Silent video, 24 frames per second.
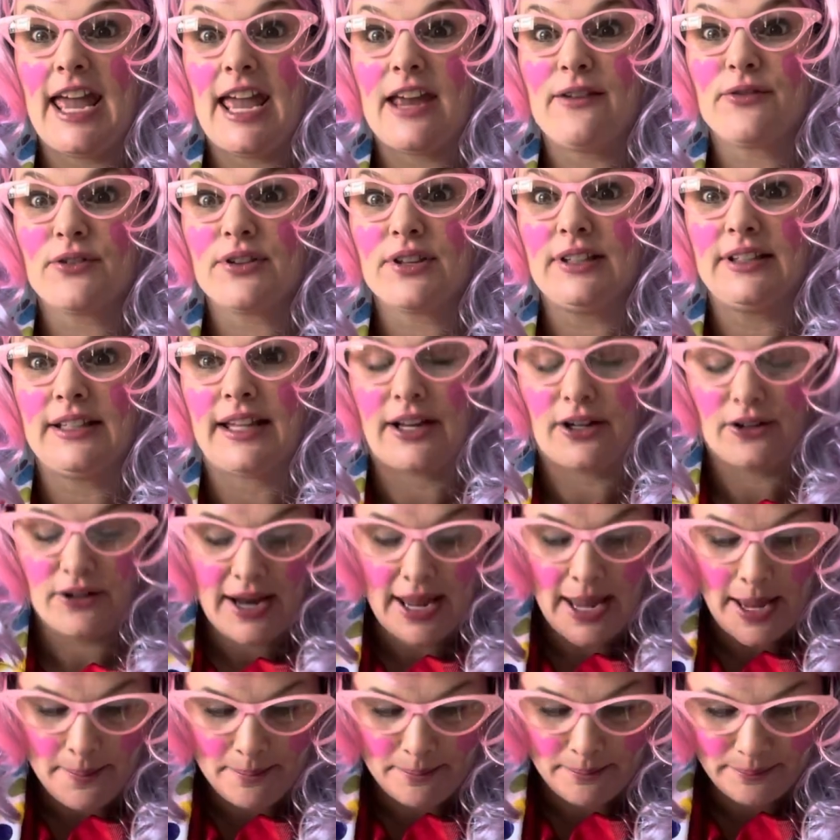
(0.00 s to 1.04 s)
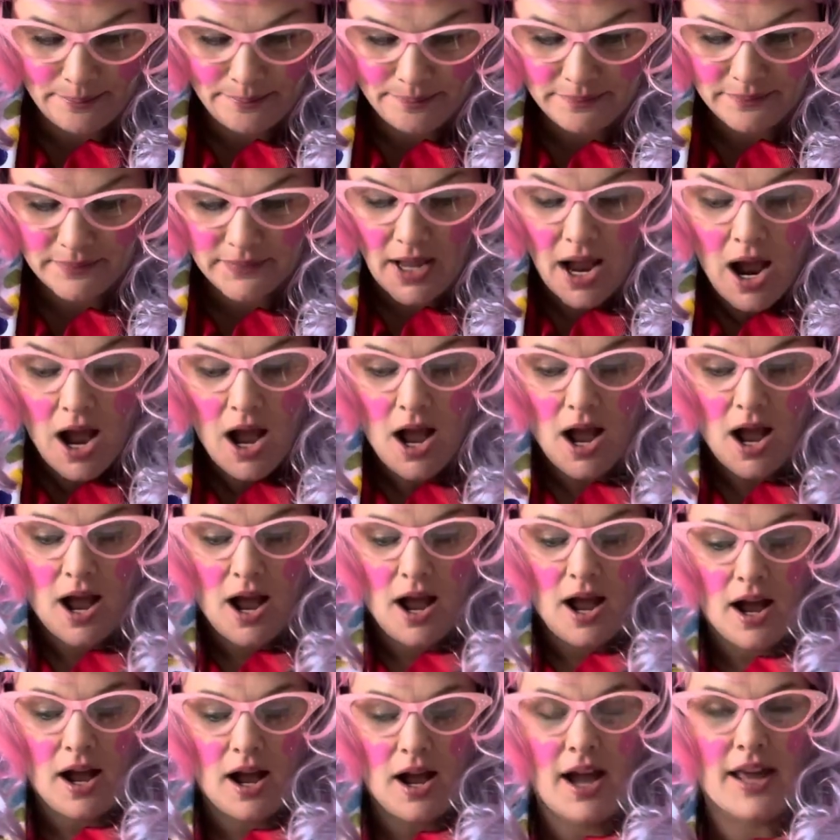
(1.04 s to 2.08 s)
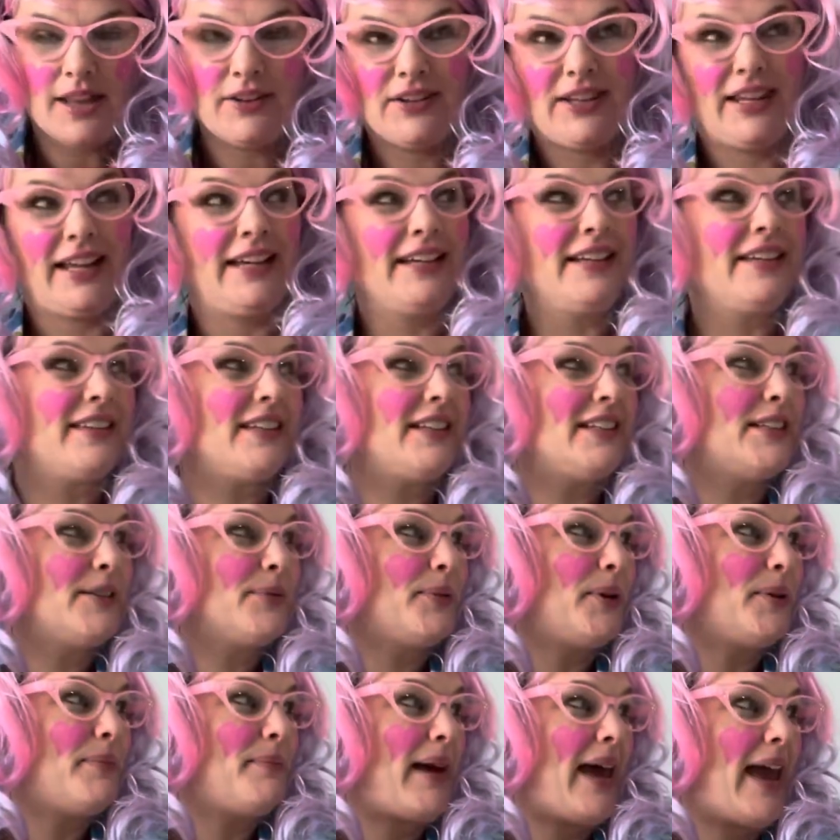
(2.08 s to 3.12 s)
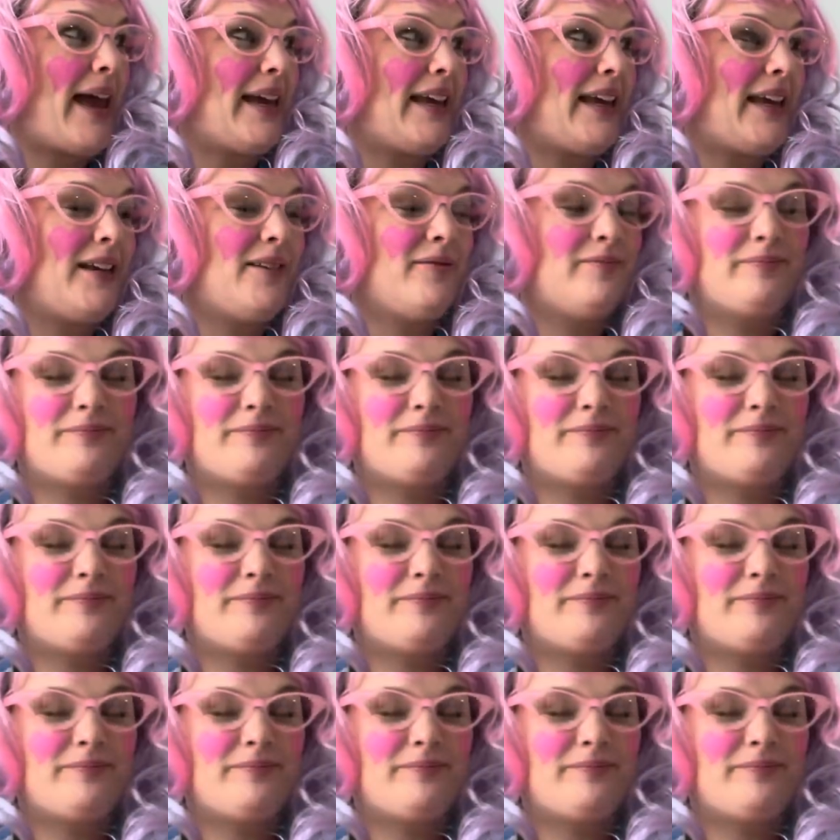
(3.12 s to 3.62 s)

for the letter M. I like this one, Maggie.